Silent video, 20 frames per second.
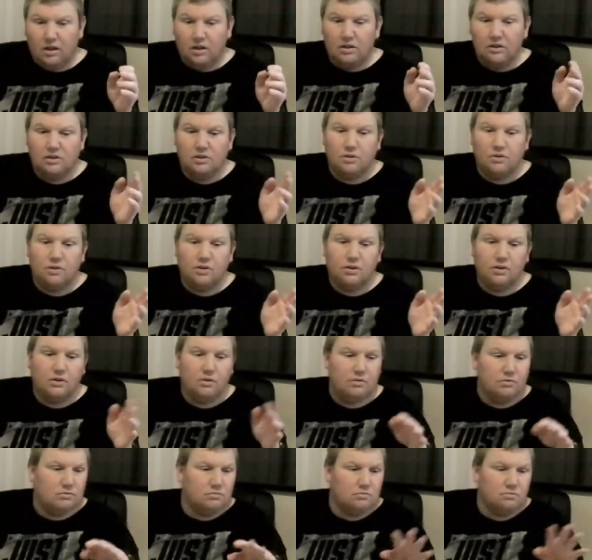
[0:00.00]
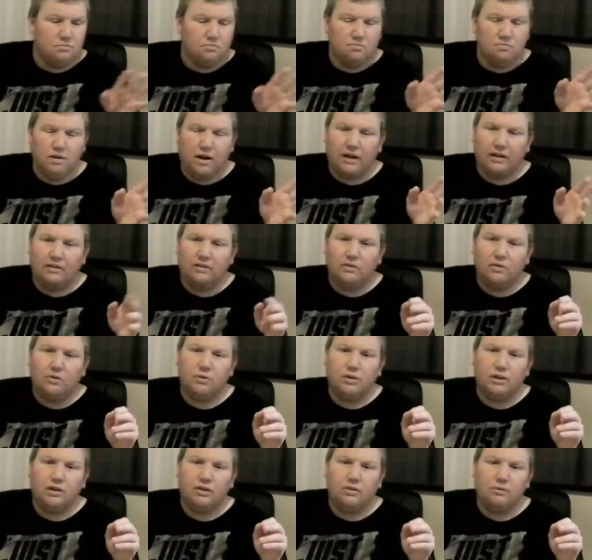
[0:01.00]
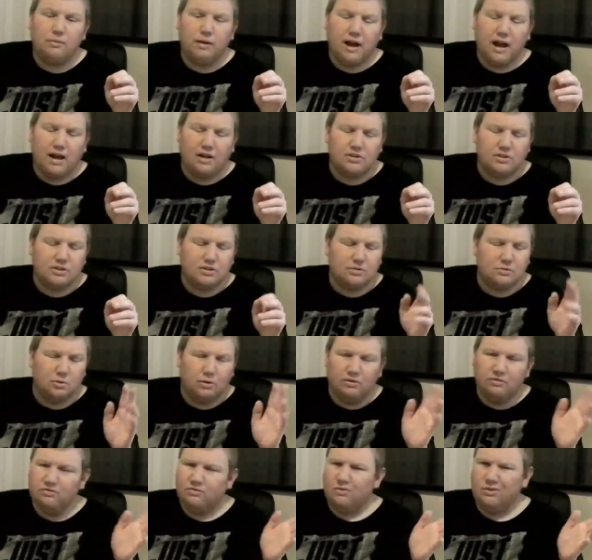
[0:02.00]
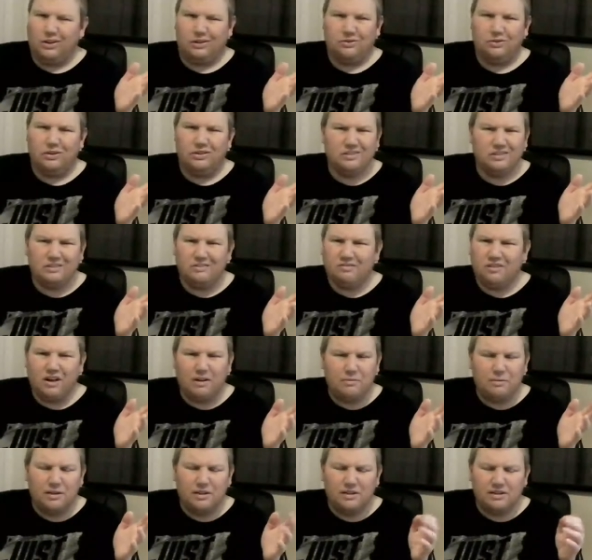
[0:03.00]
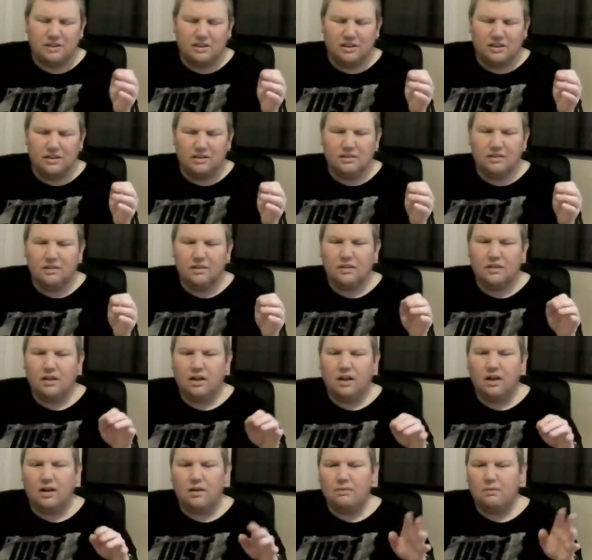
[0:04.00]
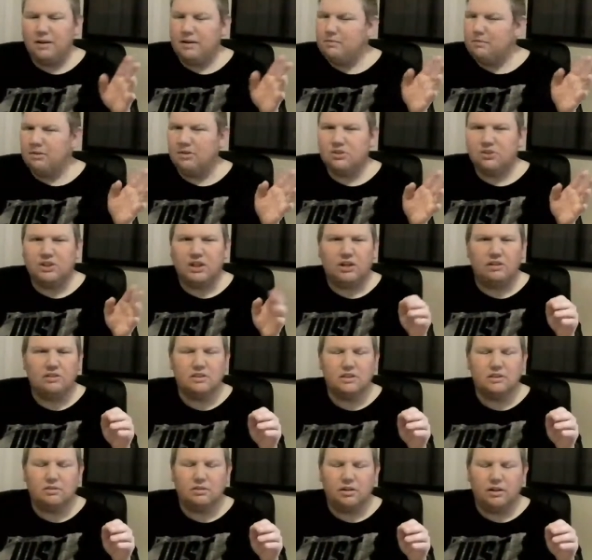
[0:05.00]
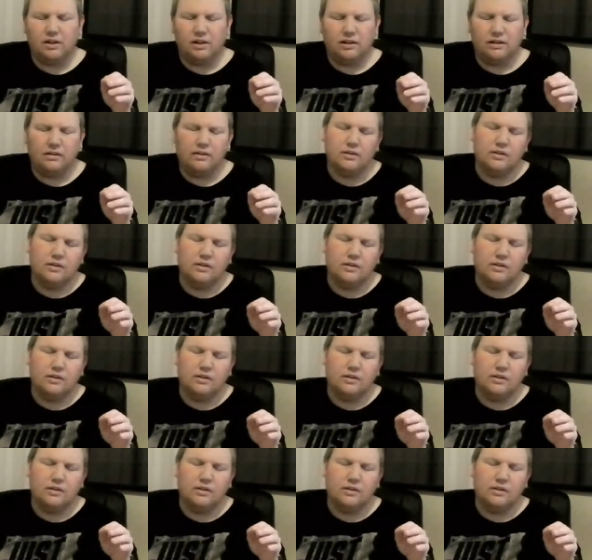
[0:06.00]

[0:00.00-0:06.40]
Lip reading: So they're fighting toward the end of the match, 25 minutes in. They had a bunch of chairs in the ring.